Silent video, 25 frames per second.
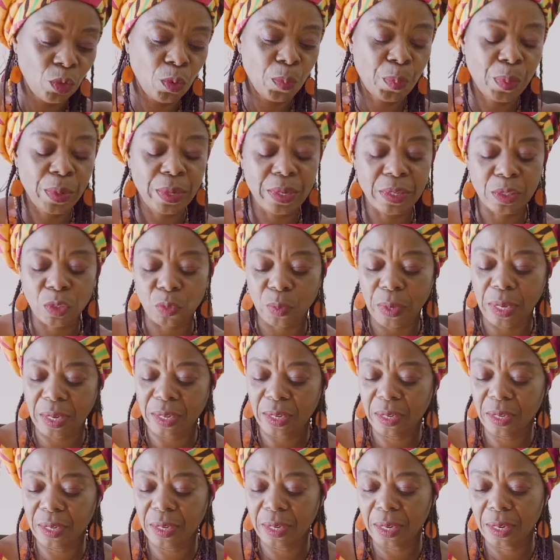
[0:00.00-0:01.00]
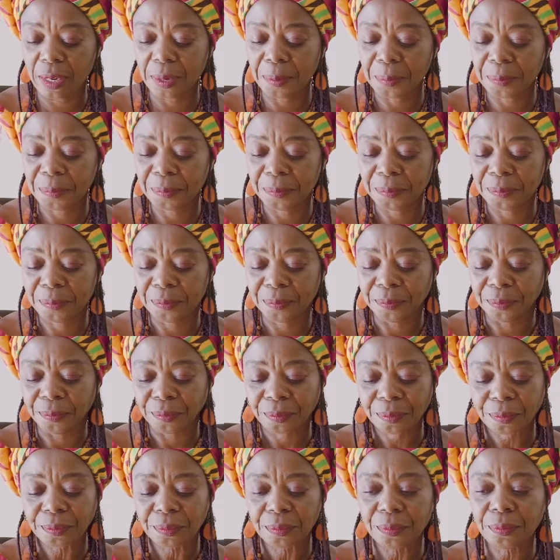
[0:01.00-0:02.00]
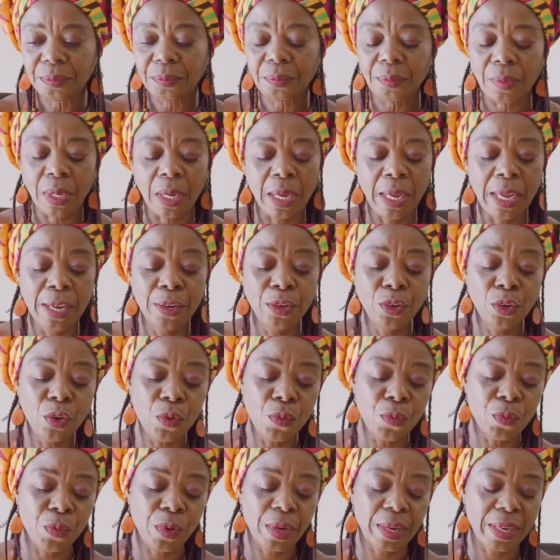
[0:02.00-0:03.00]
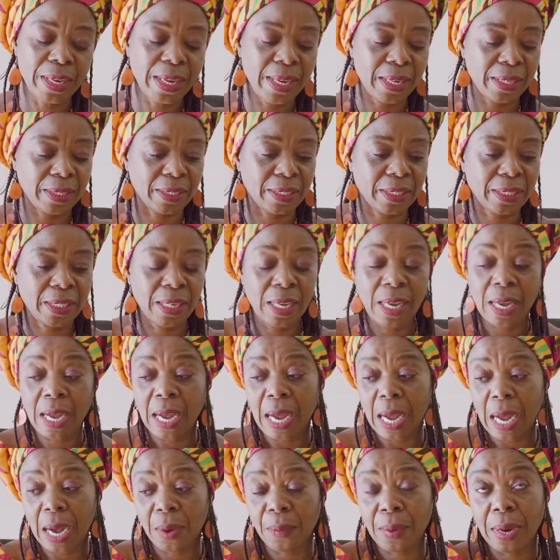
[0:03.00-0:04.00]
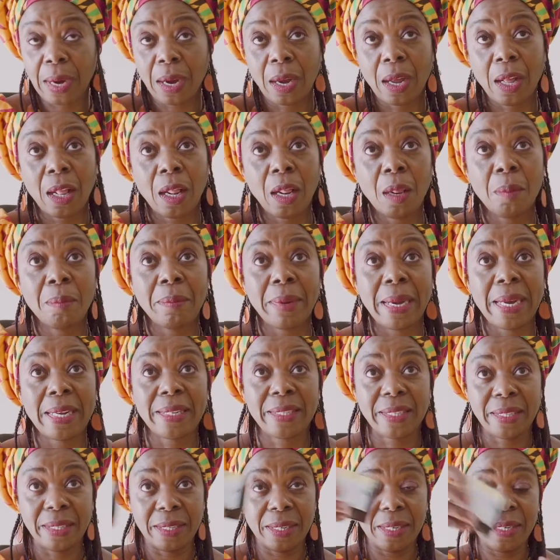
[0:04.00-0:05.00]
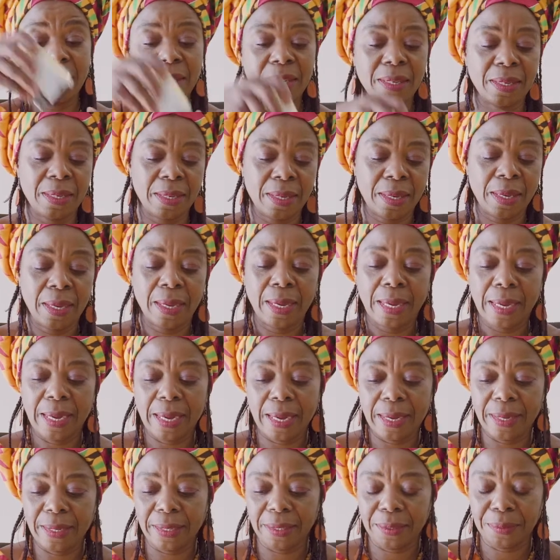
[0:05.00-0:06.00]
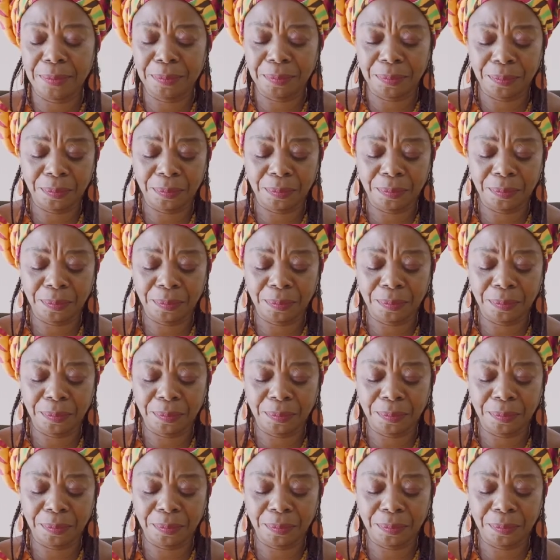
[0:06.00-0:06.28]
You put this one here. And don't forget our almighty honey.